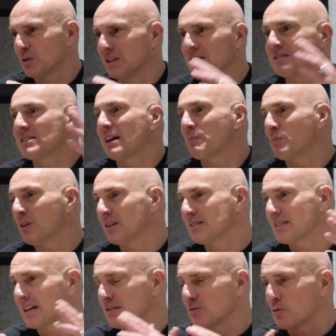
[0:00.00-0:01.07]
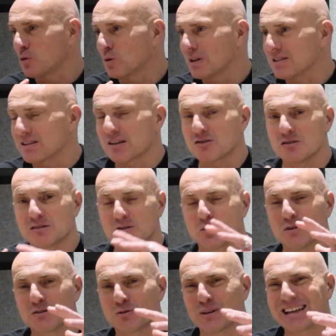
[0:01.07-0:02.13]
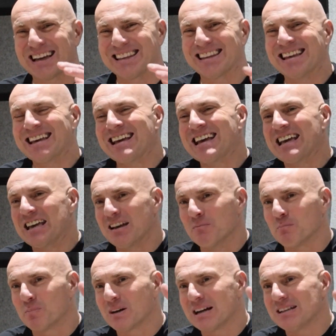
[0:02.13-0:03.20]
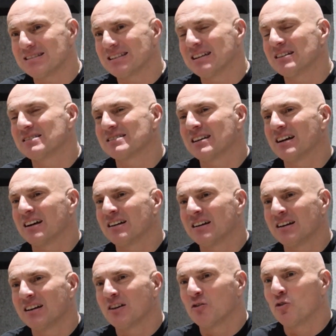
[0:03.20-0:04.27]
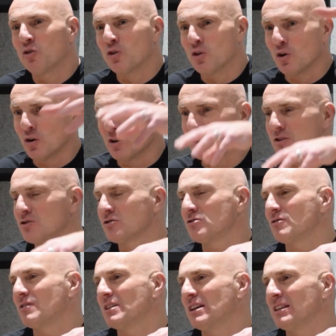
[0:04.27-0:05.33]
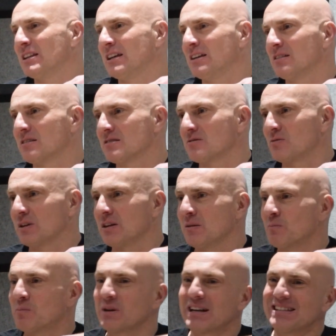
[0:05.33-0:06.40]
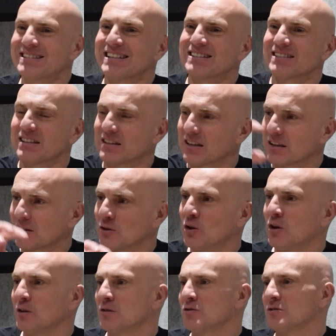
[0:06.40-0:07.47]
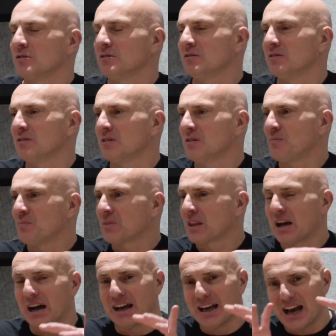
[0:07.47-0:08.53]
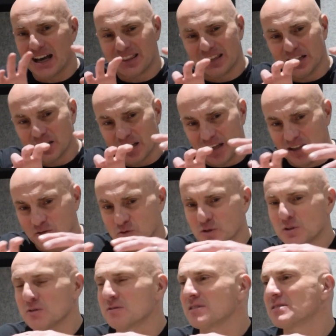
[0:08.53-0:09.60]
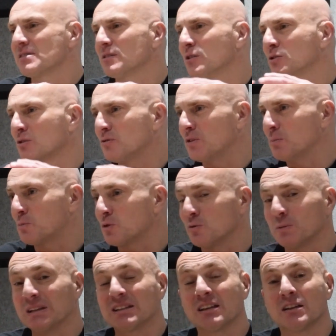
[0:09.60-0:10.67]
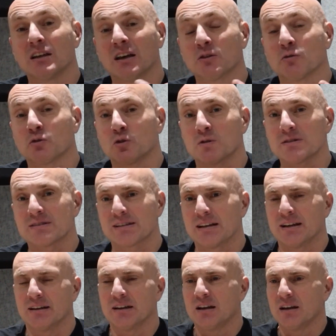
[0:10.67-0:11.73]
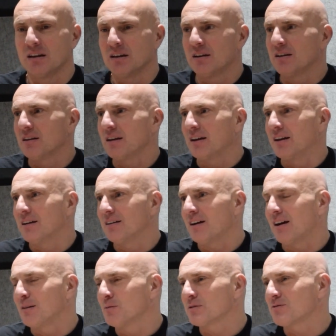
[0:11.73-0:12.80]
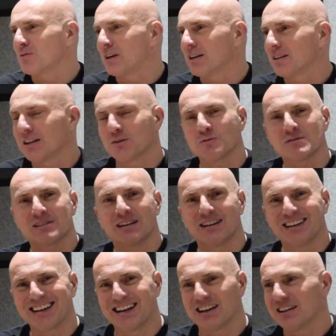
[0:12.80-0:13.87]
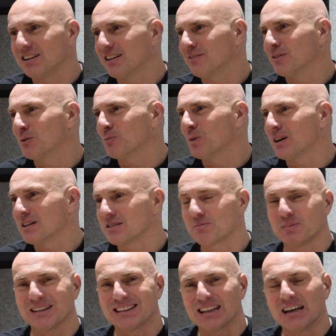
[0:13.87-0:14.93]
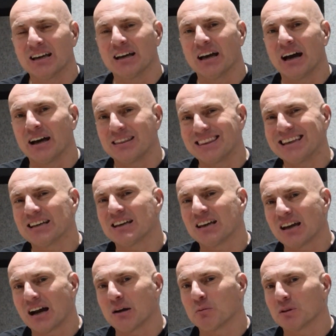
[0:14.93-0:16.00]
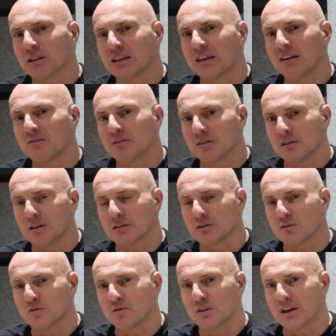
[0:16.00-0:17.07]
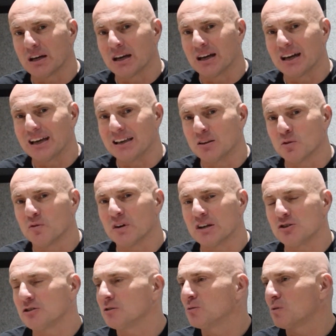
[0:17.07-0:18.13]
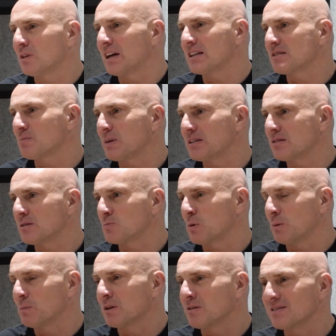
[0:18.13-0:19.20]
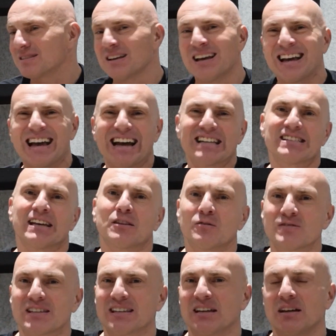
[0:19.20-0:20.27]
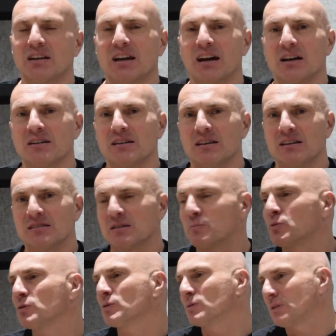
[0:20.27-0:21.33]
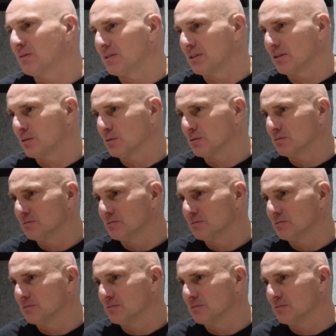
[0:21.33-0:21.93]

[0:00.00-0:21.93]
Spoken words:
For this type size of organization. So again, embracing the knowledge in the industry, embracing the technology, I think introduces a lot of improvement. And of course, I was trying not to say AI even once, but I think AI will give a lot of innovation to that space as well, because at the end of the day, AI is a productivity tool.